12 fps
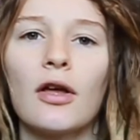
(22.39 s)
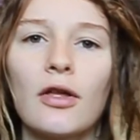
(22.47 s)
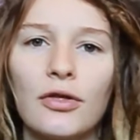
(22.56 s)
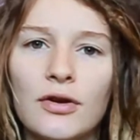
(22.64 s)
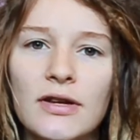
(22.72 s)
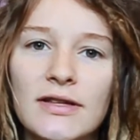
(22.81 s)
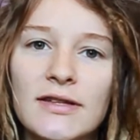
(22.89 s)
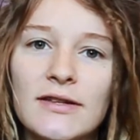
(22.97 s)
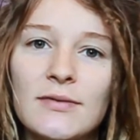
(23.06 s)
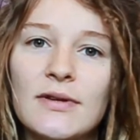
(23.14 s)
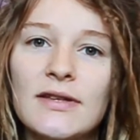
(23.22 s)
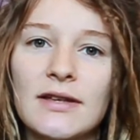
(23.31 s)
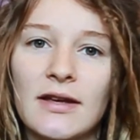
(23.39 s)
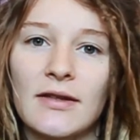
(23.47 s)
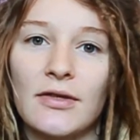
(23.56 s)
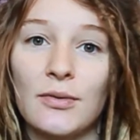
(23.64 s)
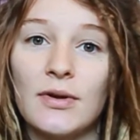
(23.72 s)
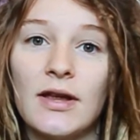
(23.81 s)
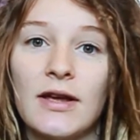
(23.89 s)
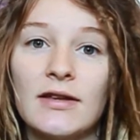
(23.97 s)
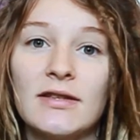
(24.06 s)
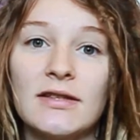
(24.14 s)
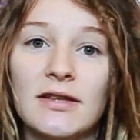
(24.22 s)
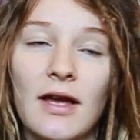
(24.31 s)
36 weeks and 3
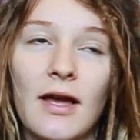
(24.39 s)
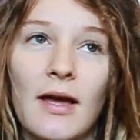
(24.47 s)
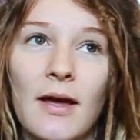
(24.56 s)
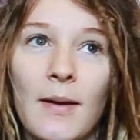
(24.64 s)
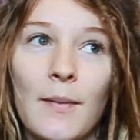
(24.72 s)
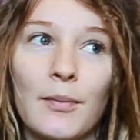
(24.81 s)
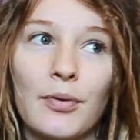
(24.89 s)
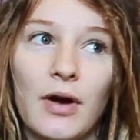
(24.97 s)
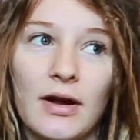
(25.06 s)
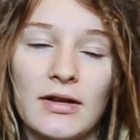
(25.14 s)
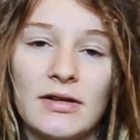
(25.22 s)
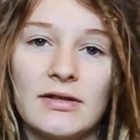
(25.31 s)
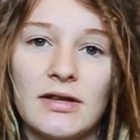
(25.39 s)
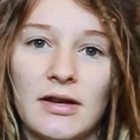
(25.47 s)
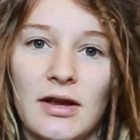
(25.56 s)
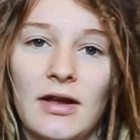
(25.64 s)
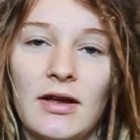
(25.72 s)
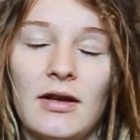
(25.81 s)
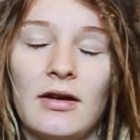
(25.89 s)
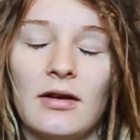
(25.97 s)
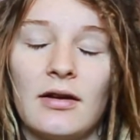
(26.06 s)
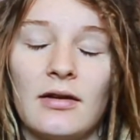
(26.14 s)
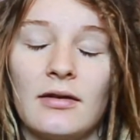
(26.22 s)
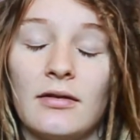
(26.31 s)
days pregnant today,
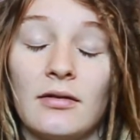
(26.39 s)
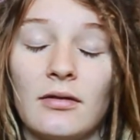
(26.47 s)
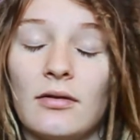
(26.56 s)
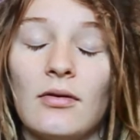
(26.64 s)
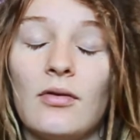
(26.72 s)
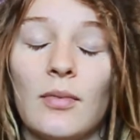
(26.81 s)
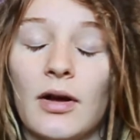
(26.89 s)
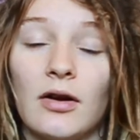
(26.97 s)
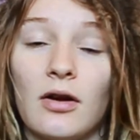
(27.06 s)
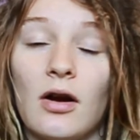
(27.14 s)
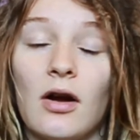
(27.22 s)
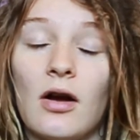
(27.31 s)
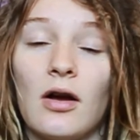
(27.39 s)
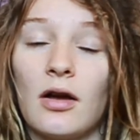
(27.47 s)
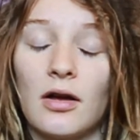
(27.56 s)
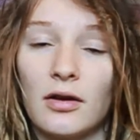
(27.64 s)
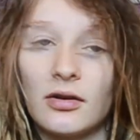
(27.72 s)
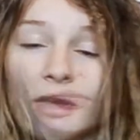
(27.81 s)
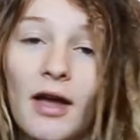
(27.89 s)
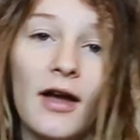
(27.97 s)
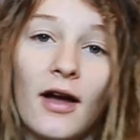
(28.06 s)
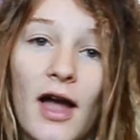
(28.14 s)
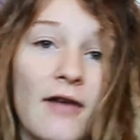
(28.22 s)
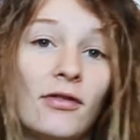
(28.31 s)
and oh my god.
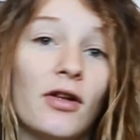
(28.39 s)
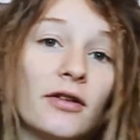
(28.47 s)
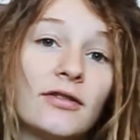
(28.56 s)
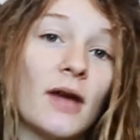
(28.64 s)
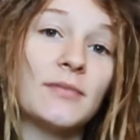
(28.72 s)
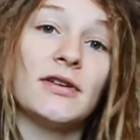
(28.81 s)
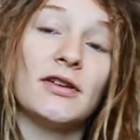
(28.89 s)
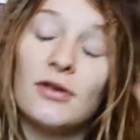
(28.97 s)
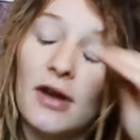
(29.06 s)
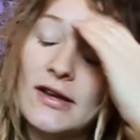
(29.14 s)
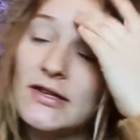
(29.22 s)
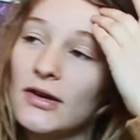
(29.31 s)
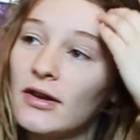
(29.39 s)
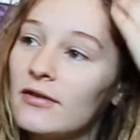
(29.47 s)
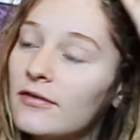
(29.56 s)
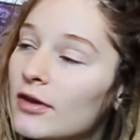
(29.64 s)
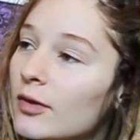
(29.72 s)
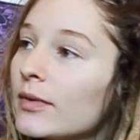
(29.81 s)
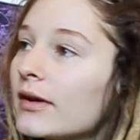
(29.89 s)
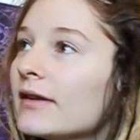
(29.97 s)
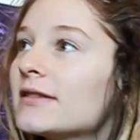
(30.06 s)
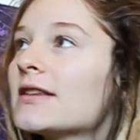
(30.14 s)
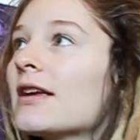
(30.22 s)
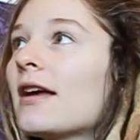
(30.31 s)
Yeah, I have a lot to update you guys on, I feel,
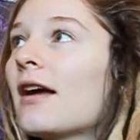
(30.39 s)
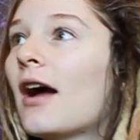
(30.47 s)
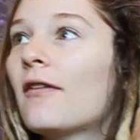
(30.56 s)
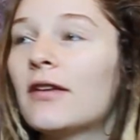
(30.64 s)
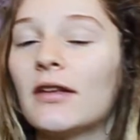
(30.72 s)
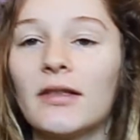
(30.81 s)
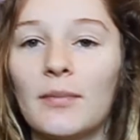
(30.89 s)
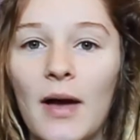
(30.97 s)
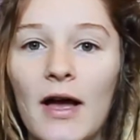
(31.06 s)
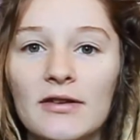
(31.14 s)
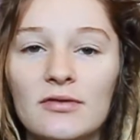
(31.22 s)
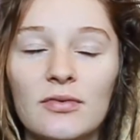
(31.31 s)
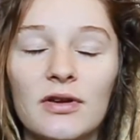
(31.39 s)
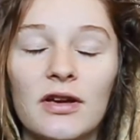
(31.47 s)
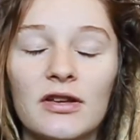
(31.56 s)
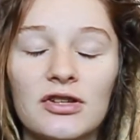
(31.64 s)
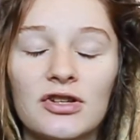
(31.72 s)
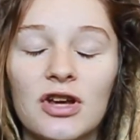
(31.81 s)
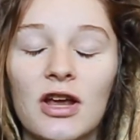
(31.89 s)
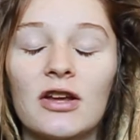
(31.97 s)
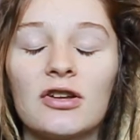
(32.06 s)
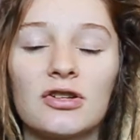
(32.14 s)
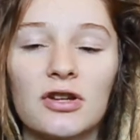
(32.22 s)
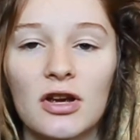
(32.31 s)
because I feel like the past week has
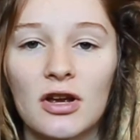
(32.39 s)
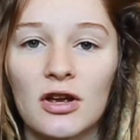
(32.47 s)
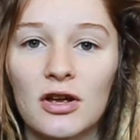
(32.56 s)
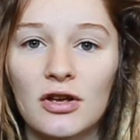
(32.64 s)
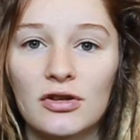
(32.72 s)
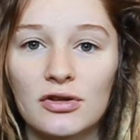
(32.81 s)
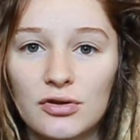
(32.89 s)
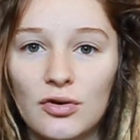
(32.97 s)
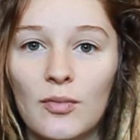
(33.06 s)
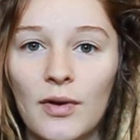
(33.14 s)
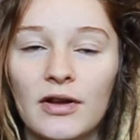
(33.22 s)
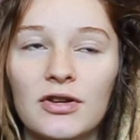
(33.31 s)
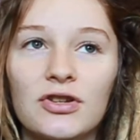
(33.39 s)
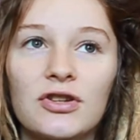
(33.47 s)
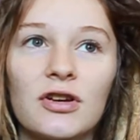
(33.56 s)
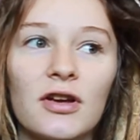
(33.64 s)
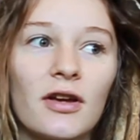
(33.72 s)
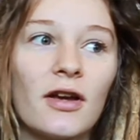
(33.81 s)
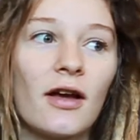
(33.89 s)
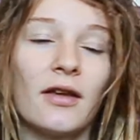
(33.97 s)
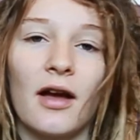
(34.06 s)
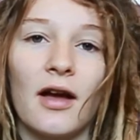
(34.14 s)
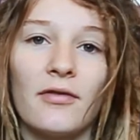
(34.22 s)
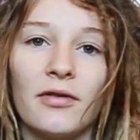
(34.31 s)
changed so much.
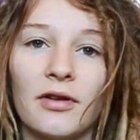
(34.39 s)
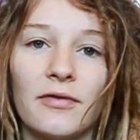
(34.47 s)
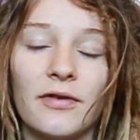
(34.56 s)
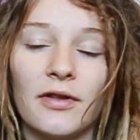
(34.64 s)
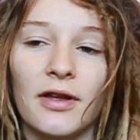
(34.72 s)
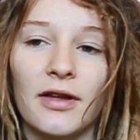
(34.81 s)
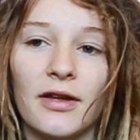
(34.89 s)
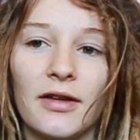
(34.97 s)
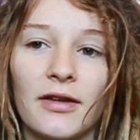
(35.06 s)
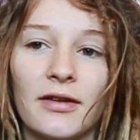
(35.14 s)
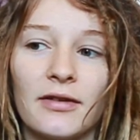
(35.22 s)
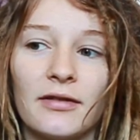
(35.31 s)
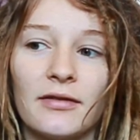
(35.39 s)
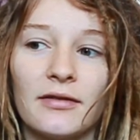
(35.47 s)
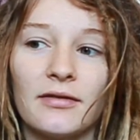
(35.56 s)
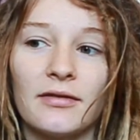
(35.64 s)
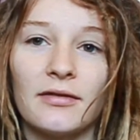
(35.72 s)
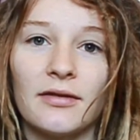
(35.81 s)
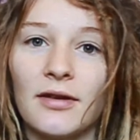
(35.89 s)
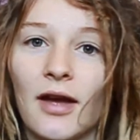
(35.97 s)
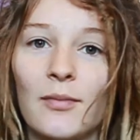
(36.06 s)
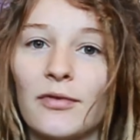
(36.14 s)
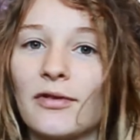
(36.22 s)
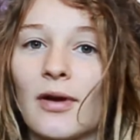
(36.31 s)
Yeah, I really feel like the
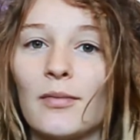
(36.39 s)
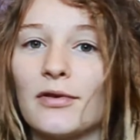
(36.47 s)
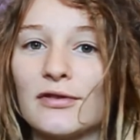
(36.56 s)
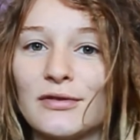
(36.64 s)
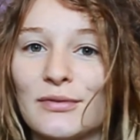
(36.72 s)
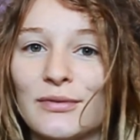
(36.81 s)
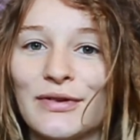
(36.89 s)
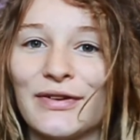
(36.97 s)
time is coming soon.